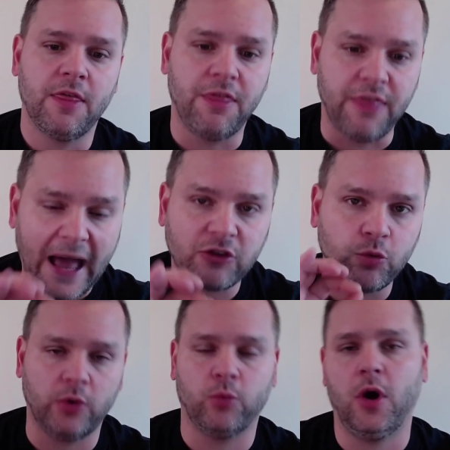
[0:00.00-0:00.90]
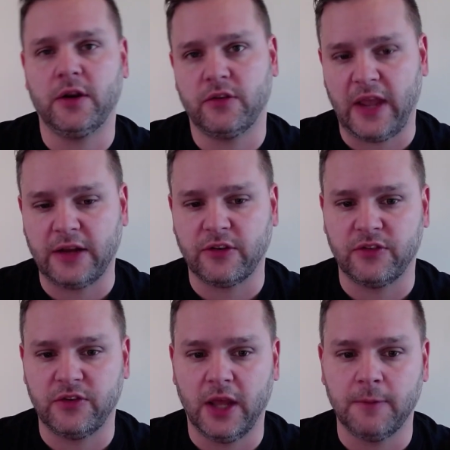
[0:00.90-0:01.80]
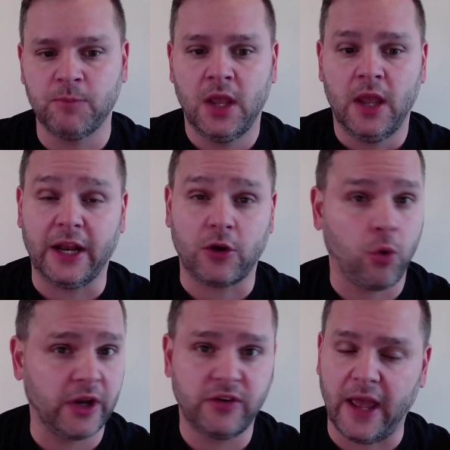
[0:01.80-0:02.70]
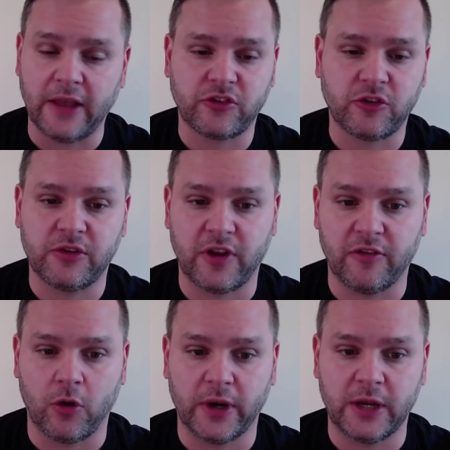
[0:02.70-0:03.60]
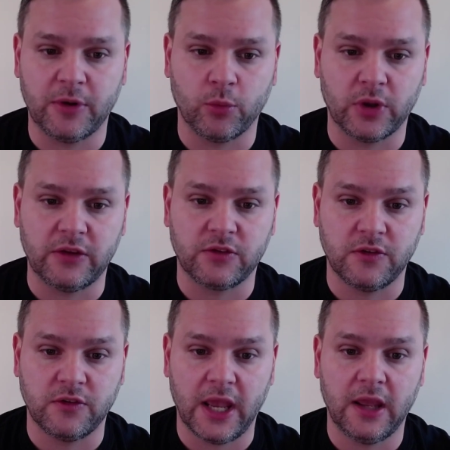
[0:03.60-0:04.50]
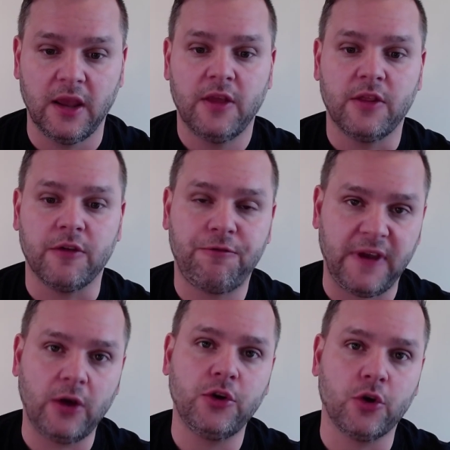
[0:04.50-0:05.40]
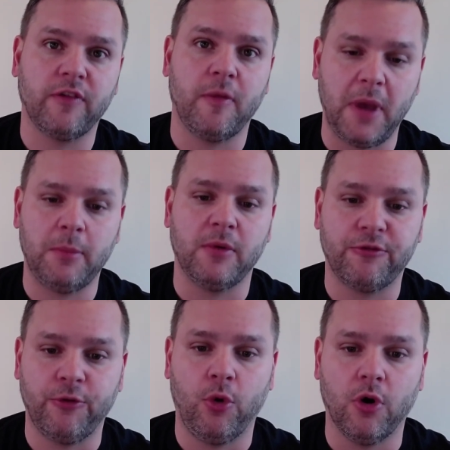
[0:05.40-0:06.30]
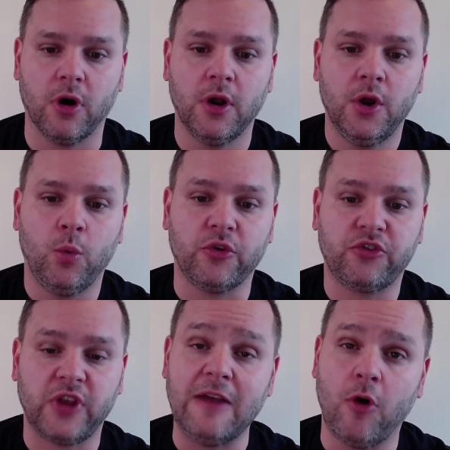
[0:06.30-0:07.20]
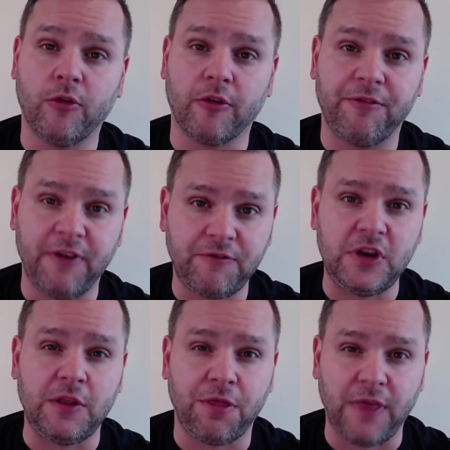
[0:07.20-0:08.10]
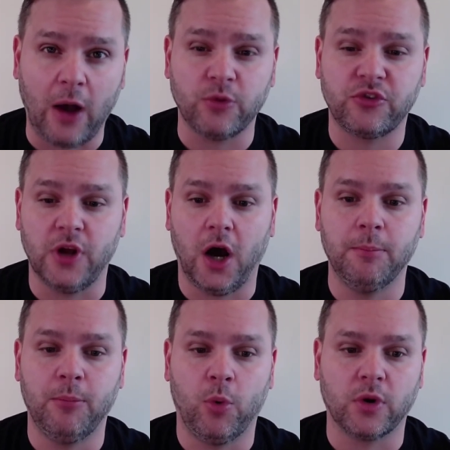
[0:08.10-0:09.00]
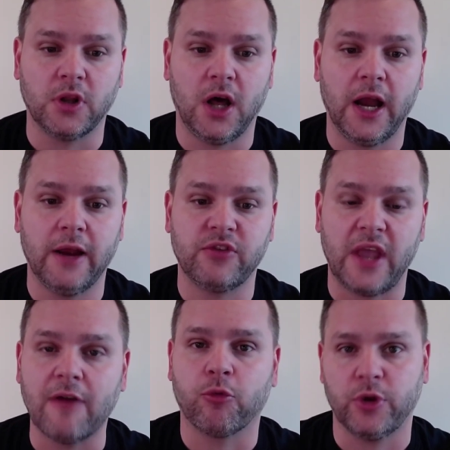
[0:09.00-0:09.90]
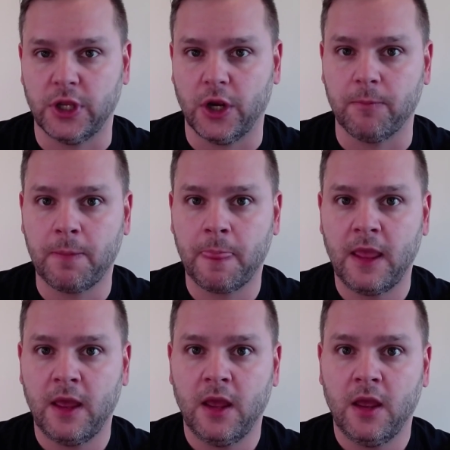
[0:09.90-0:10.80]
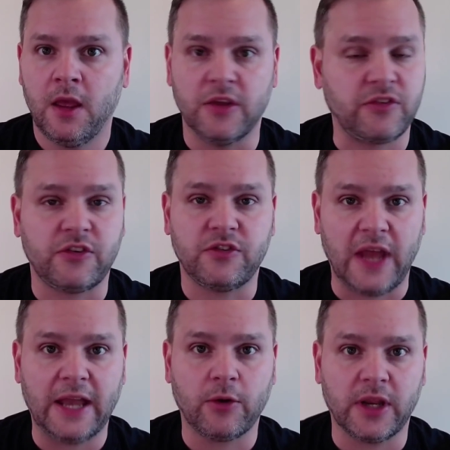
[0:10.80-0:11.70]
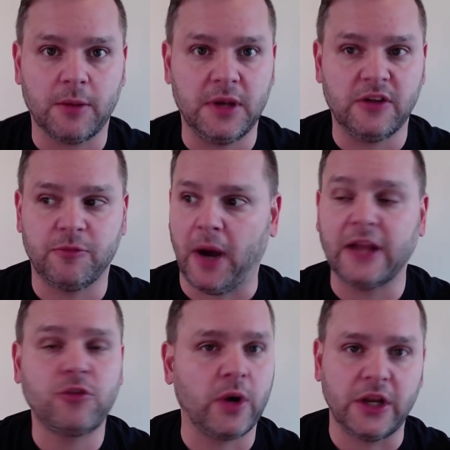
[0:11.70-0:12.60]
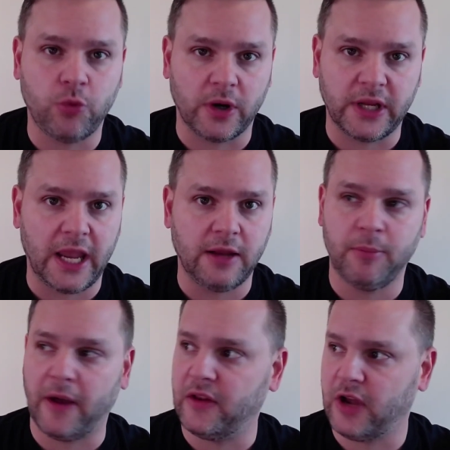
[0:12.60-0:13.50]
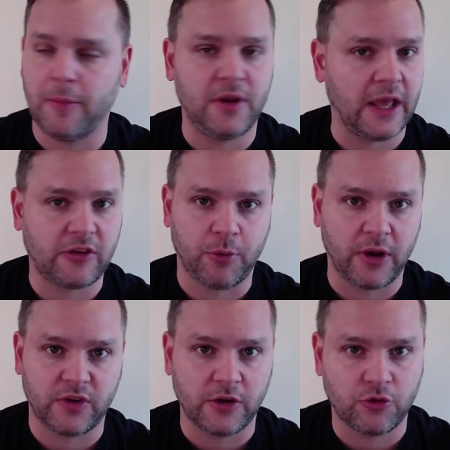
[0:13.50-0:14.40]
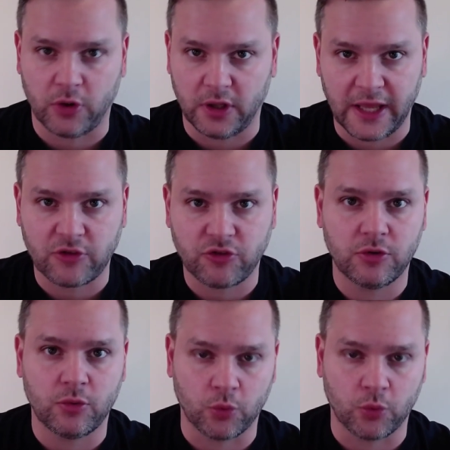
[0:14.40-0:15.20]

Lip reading: That is what Ron DeSantis did. And according to estimates that have already been released today, the failure of Amendment 4 will save over 50,000 unborn lives every year. This is staggering. It means by 2028, by the time the next presidential election